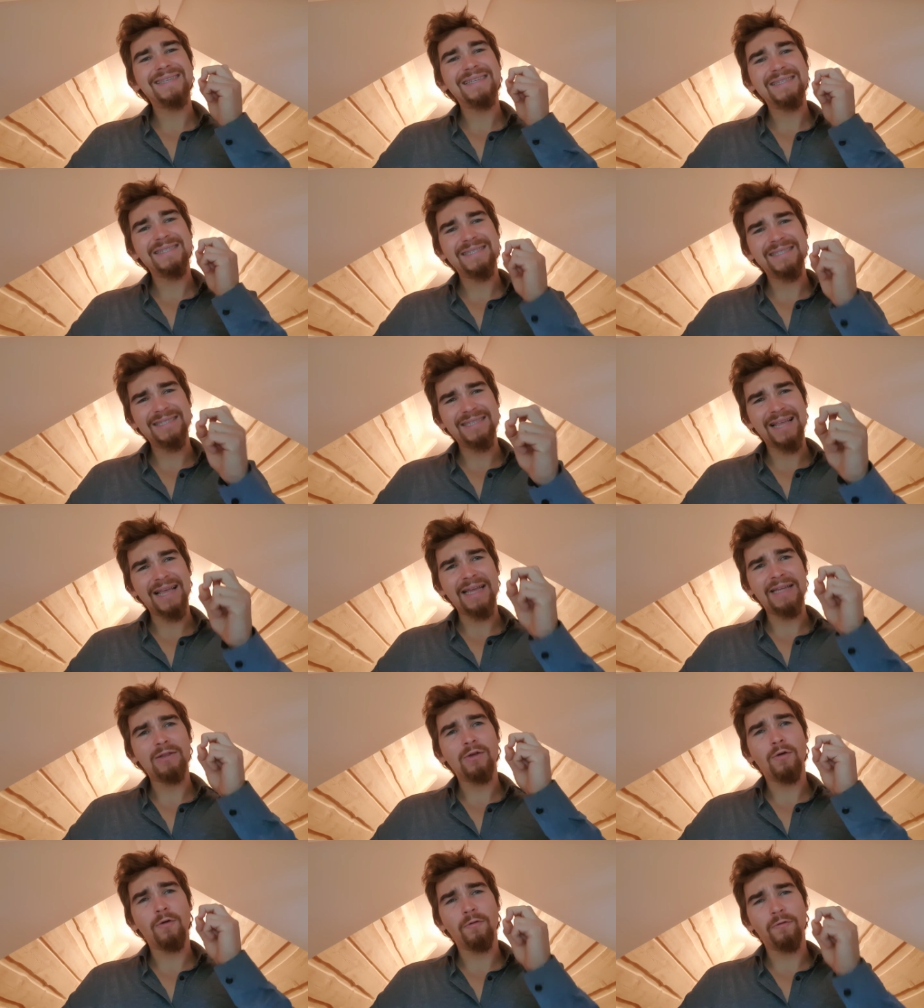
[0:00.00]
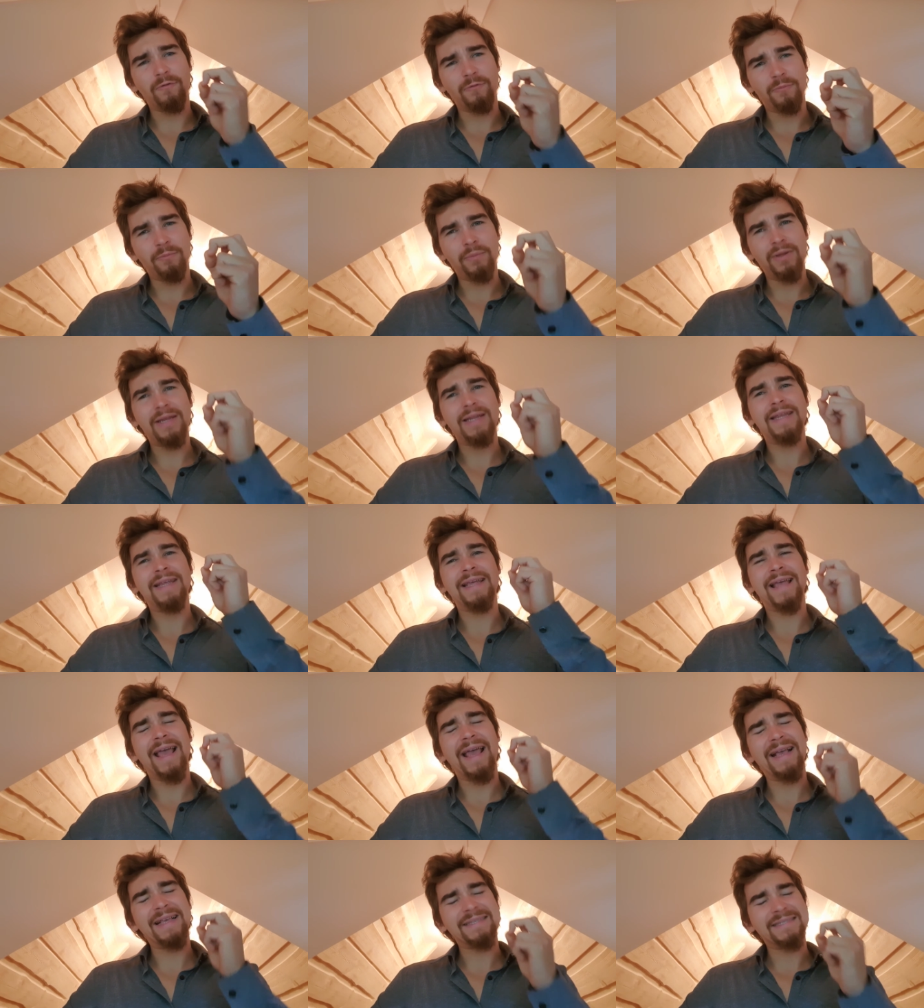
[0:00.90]
state of
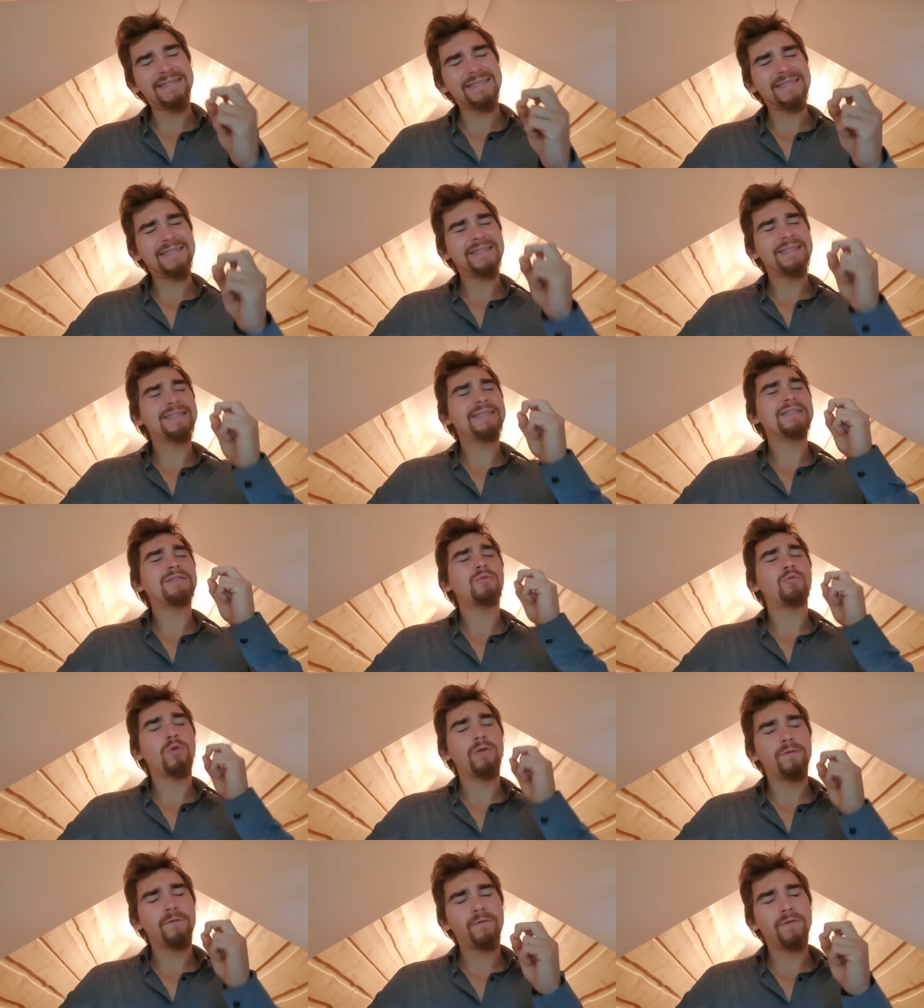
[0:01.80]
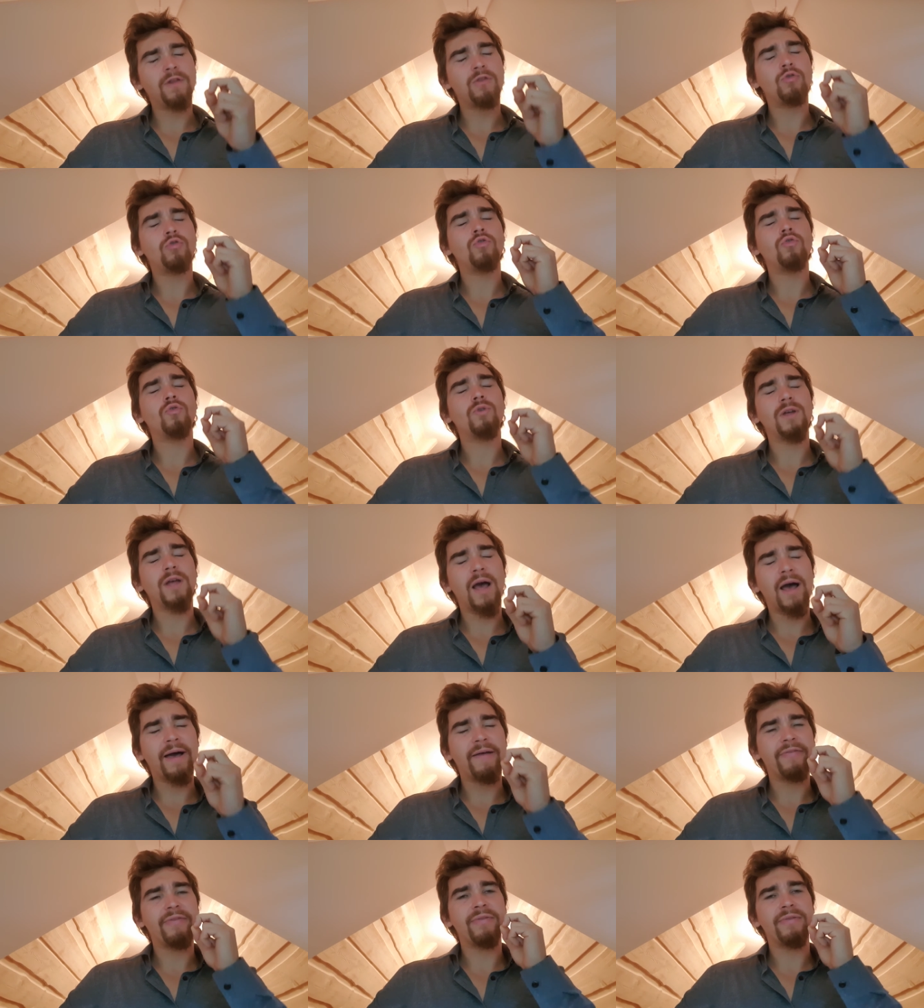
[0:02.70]
being exists within you
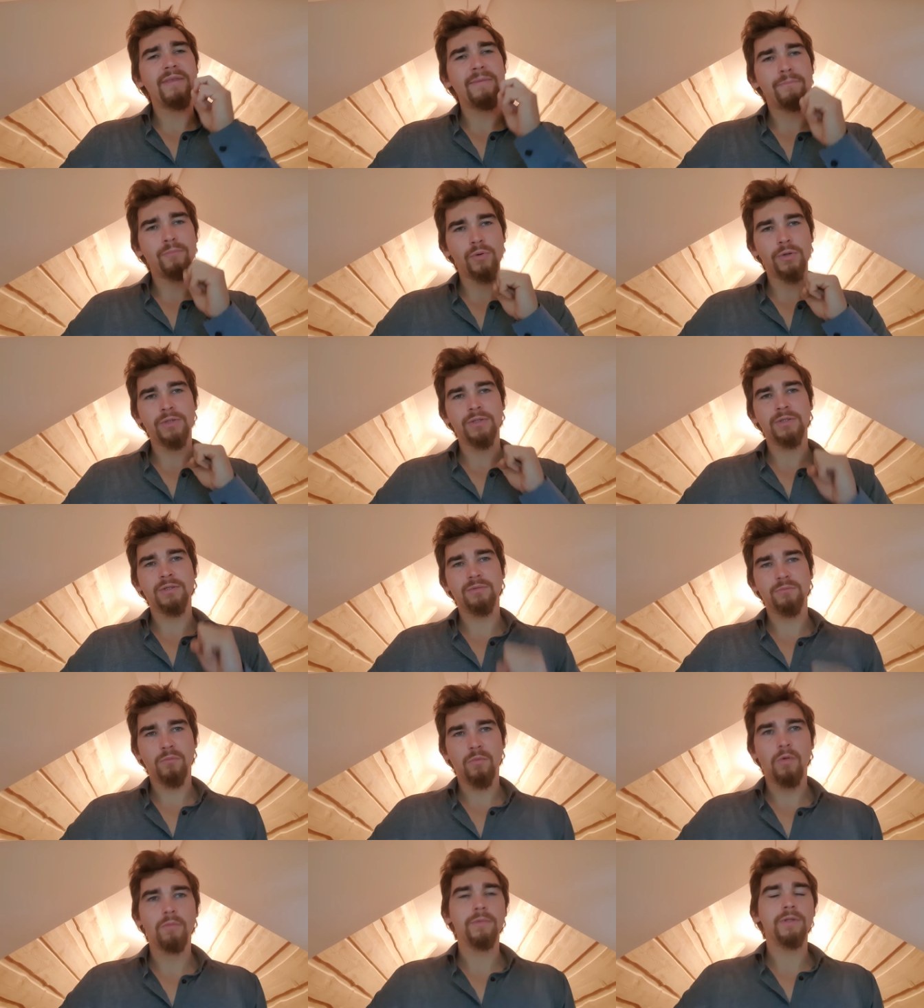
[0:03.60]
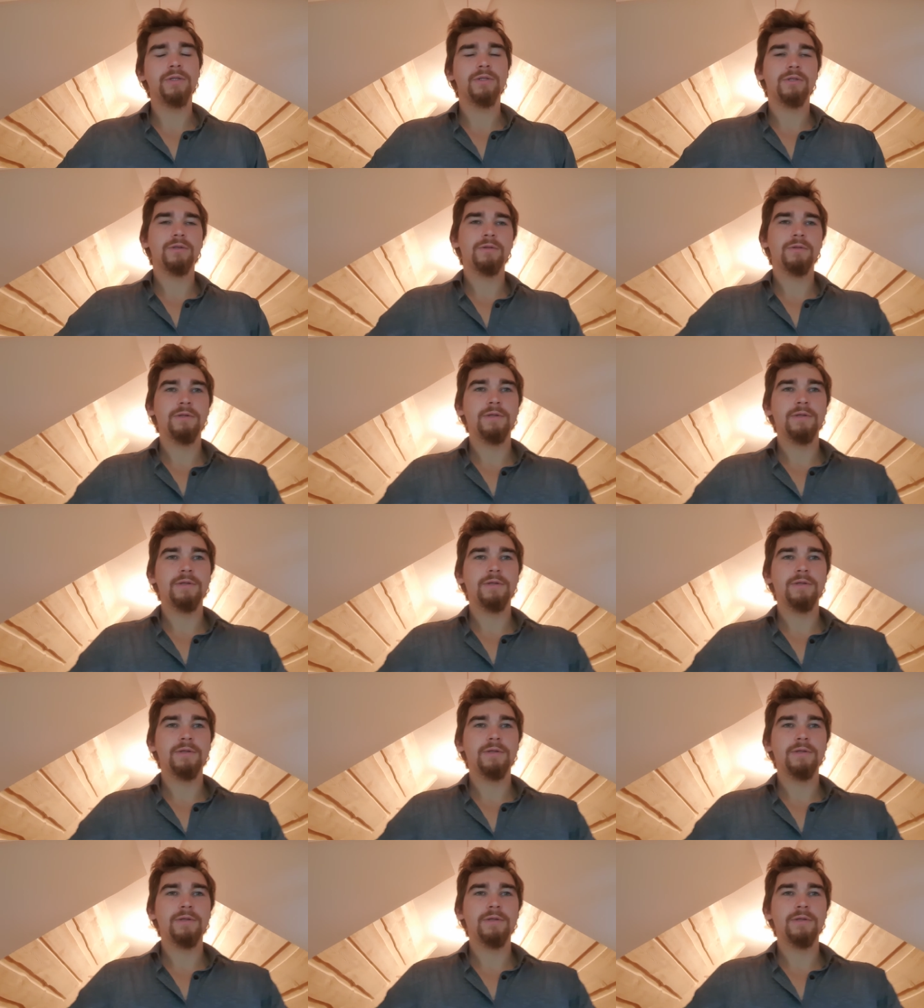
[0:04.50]
at the present moment.